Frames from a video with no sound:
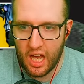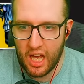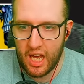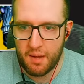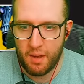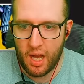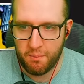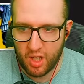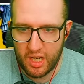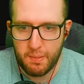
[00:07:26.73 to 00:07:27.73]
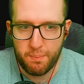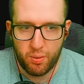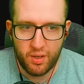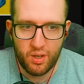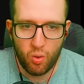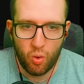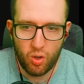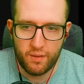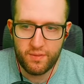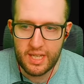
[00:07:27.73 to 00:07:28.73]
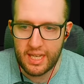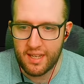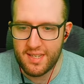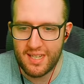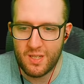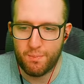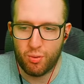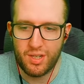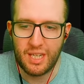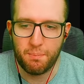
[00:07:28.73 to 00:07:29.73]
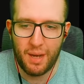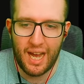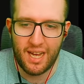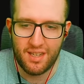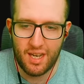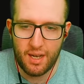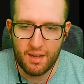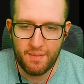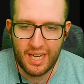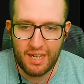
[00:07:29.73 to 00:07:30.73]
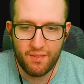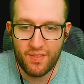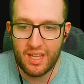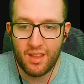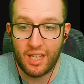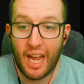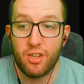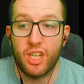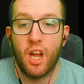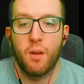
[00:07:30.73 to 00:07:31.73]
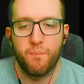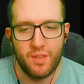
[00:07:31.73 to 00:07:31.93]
I'm going to be putting all of these into pretty bad. Actually, no.